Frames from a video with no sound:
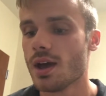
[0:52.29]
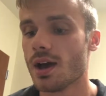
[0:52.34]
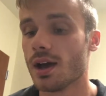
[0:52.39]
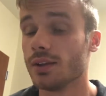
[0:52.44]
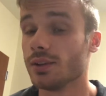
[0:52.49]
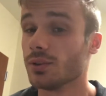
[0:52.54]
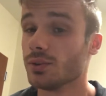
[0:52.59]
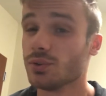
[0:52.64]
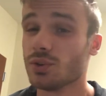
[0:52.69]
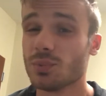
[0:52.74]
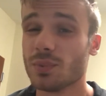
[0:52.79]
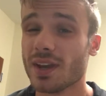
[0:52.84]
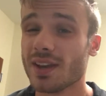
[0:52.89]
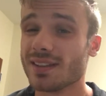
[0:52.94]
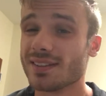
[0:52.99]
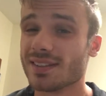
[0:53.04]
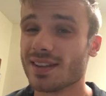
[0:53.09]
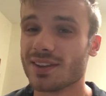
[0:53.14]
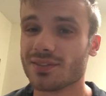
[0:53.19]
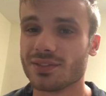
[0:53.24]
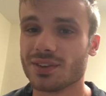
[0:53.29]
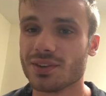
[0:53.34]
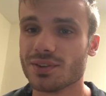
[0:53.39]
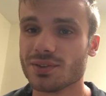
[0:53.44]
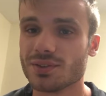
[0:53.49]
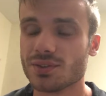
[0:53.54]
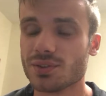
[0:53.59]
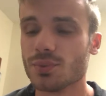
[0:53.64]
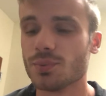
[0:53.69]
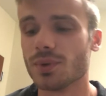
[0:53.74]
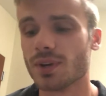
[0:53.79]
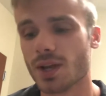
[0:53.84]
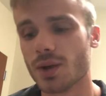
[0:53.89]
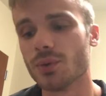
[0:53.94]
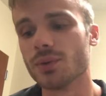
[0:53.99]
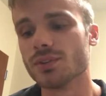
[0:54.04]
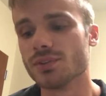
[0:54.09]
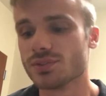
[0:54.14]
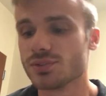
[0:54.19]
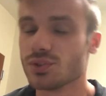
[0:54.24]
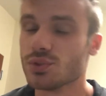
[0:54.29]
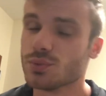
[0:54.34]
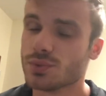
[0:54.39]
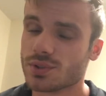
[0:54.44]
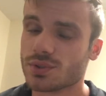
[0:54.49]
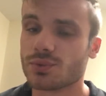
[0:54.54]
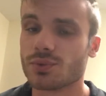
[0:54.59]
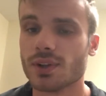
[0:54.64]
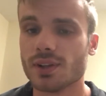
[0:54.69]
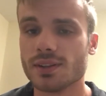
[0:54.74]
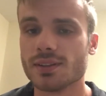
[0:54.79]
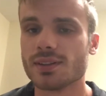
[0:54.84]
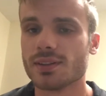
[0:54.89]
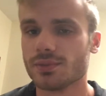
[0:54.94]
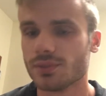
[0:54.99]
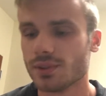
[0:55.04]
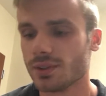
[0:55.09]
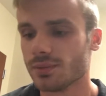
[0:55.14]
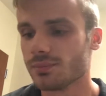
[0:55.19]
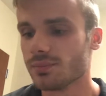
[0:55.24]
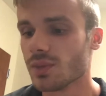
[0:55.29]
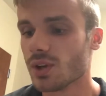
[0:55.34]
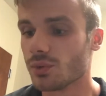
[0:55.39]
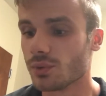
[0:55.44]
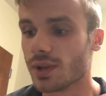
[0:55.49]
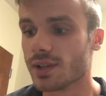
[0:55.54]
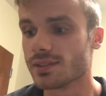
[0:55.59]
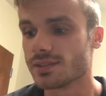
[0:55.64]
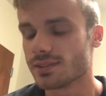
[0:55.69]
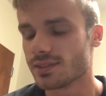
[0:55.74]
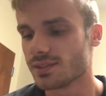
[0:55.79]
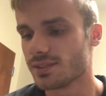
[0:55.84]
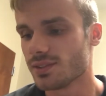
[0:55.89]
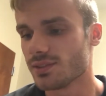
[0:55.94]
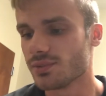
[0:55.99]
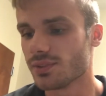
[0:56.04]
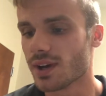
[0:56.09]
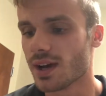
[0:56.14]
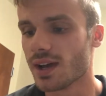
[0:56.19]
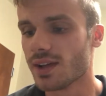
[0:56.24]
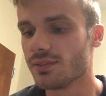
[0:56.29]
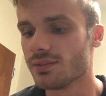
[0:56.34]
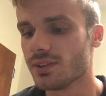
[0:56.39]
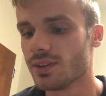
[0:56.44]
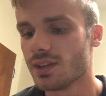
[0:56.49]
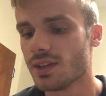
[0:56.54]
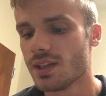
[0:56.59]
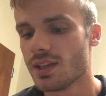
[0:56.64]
I don't know my exact VO2, but I would assume it's relatively around 65.